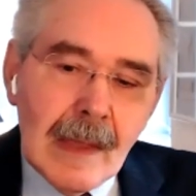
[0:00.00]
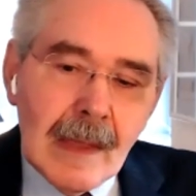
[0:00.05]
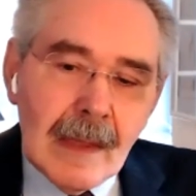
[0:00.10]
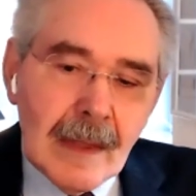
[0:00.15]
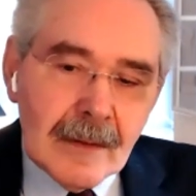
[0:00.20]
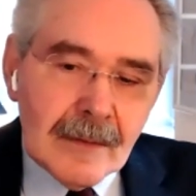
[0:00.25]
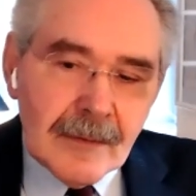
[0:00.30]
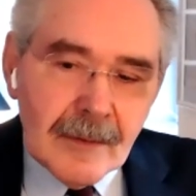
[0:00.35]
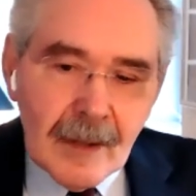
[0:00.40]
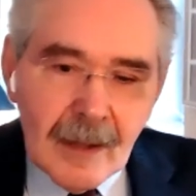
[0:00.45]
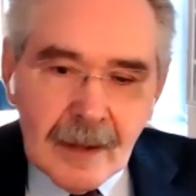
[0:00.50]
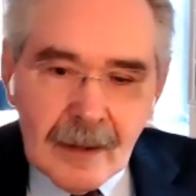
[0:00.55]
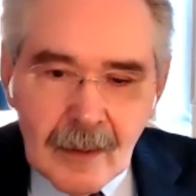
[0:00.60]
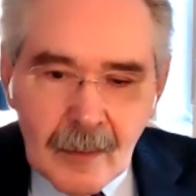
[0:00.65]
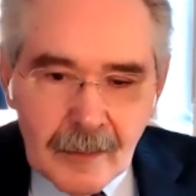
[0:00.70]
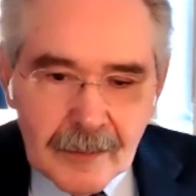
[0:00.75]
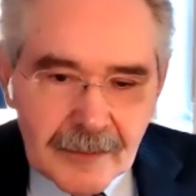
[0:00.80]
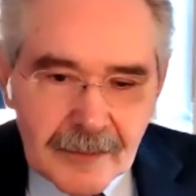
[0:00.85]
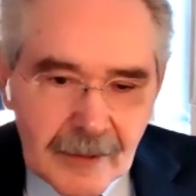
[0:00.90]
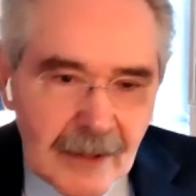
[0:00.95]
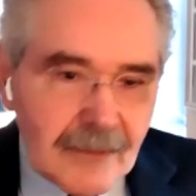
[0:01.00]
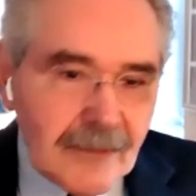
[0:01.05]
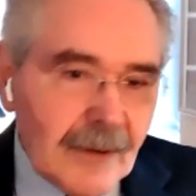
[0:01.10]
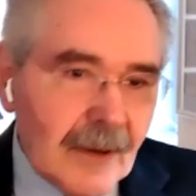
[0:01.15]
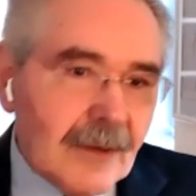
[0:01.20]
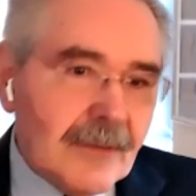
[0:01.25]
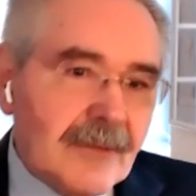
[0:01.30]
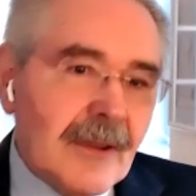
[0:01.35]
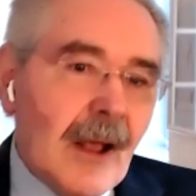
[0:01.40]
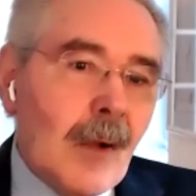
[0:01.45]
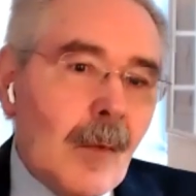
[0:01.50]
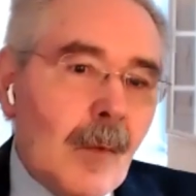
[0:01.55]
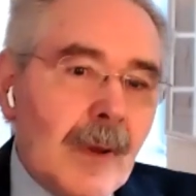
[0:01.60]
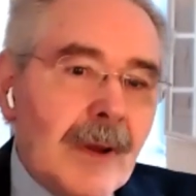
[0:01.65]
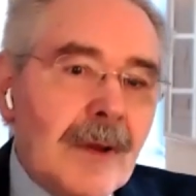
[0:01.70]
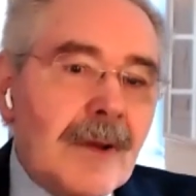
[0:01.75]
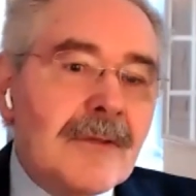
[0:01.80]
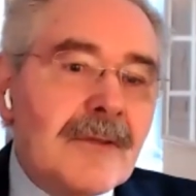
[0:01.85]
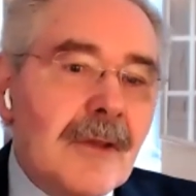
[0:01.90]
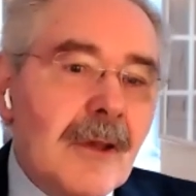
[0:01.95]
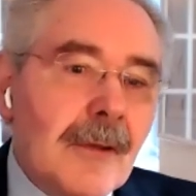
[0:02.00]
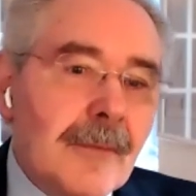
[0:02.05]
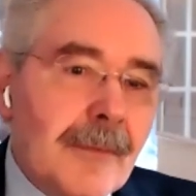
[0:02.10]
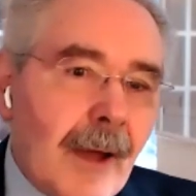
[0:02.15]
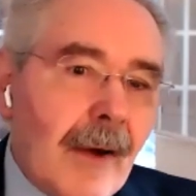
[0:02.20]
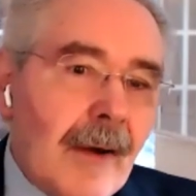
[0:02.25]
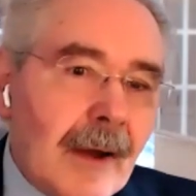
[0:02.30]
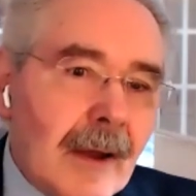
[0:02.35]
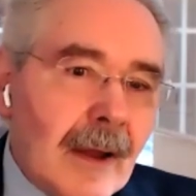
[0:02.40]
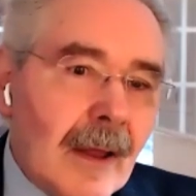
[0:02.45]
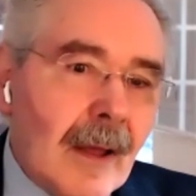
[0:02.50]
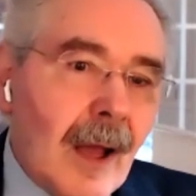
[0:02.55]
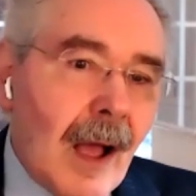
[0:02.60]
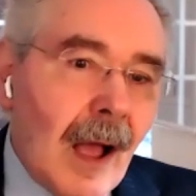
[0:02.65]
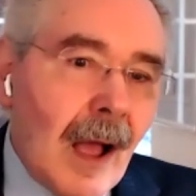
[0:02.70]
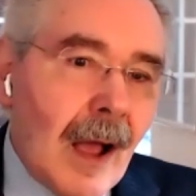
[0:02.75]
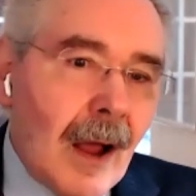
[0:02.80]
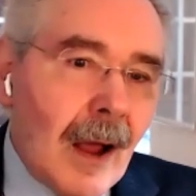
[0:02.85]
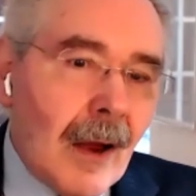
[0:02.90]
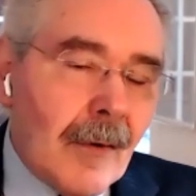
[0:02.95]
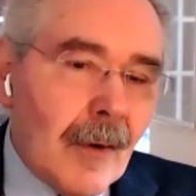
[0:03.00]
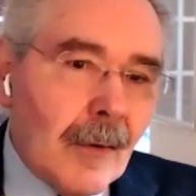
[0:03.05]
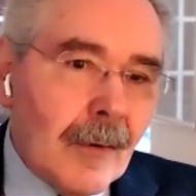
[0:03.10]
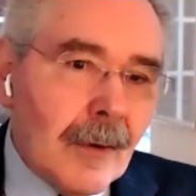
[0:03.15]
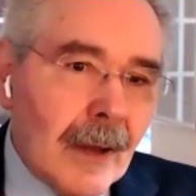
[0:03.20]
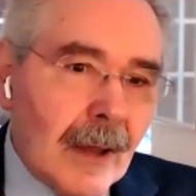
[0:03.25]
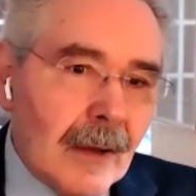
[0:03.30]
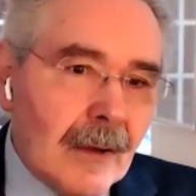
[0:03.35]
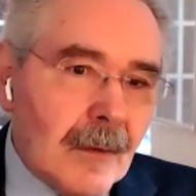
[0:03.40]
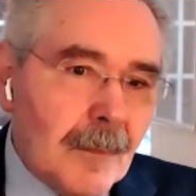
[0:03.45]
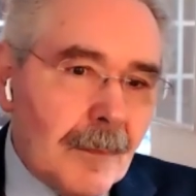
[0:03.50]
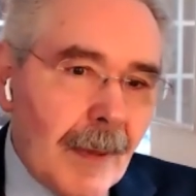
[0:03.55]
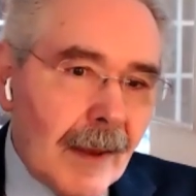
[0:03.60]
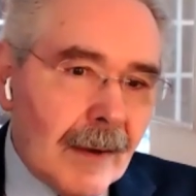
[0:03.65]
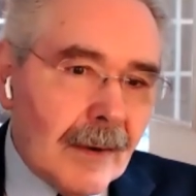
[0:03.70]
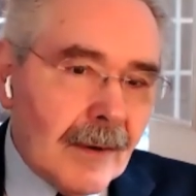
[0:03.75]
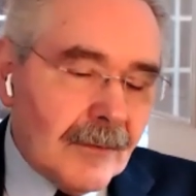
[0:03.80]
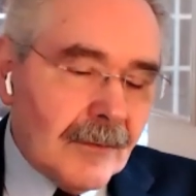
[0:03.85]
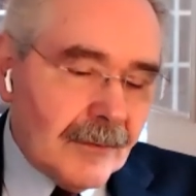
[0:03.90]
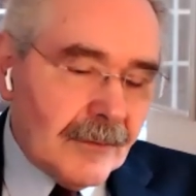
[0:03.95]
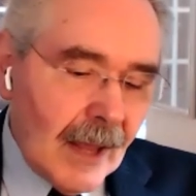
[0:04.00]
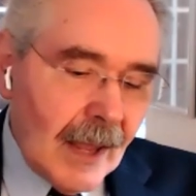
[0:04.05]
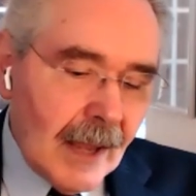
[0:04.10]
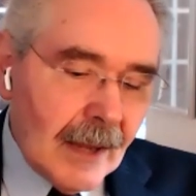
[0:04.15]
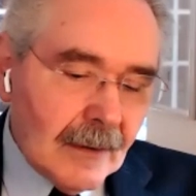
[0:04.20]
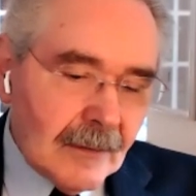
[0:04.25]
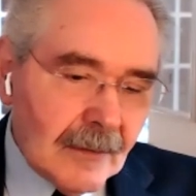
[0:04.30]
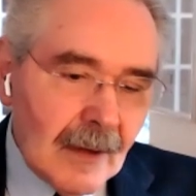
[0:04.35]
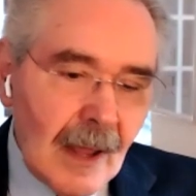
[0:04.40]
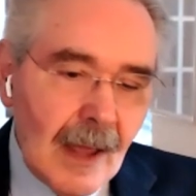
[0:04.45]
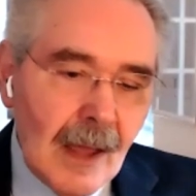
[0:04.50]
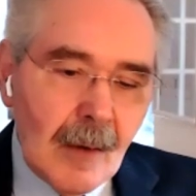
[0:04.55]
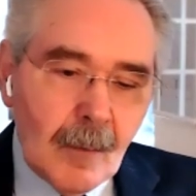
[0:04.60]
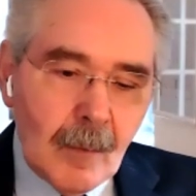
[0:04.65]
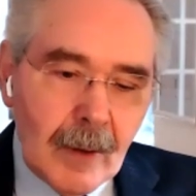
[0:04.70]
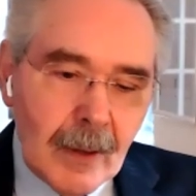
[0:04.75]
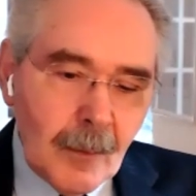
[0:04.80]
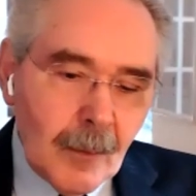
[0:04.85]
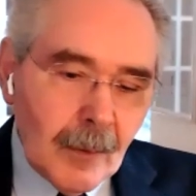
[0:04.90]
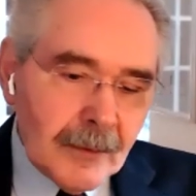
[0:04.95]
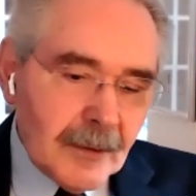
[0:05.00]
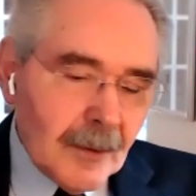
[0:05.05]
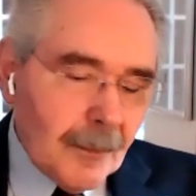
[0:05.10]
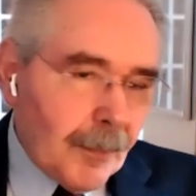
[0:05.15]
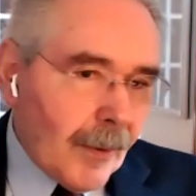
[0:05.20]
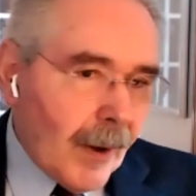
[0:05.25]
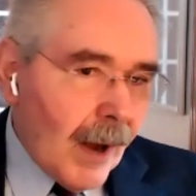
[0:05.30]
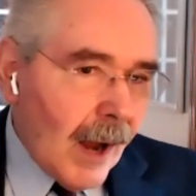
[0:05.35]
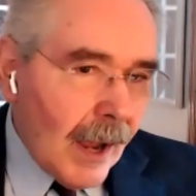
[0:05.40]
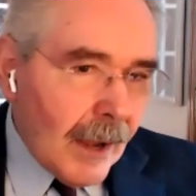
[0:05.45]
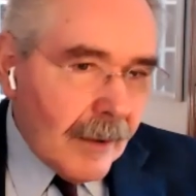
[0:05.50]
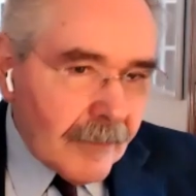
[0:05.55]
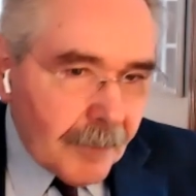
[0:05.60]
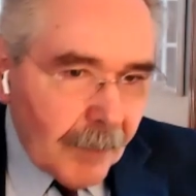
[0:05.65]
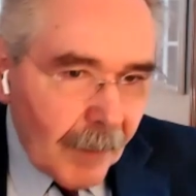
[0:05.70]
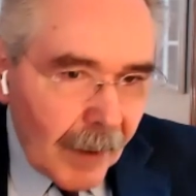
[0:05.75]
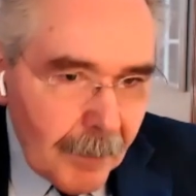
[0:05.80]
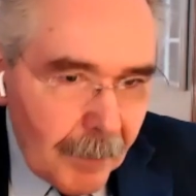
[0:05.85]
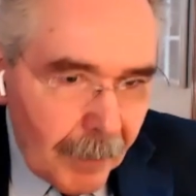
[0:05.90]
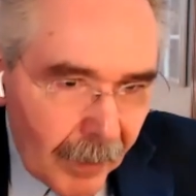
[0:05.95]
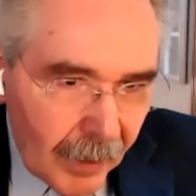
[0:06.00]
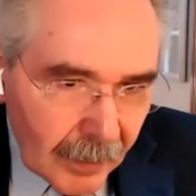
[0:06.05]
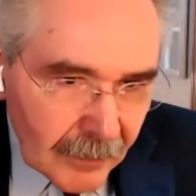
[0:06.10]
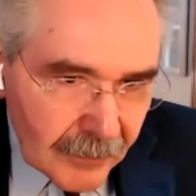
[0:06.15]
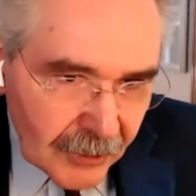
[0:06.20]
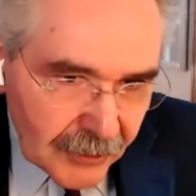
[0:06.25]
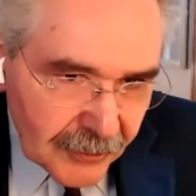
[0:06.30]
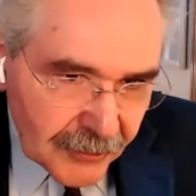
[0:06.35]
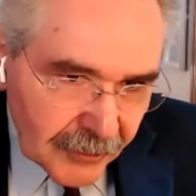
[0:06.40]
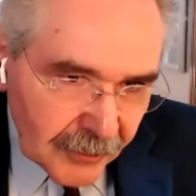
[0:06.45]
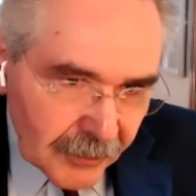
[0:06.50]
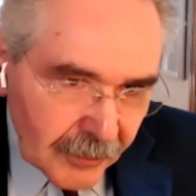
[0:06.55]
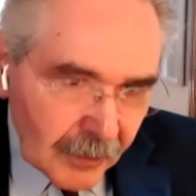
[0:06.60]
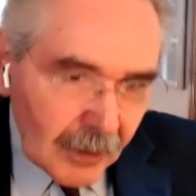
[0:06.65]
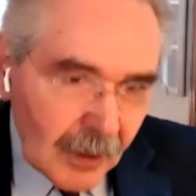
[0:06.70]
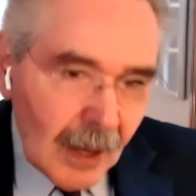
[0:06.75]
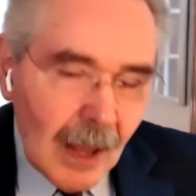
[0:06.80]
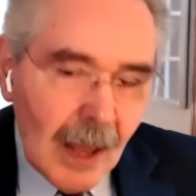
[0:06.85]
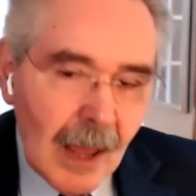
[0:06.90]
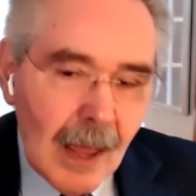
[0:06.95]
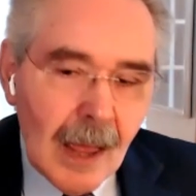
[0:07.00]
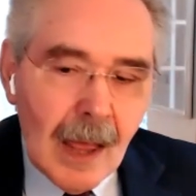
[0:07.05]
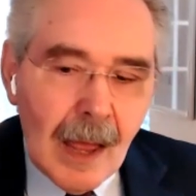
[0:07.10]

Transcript: It's easy to sell. We deserve our own independent state. We were deprived by partition.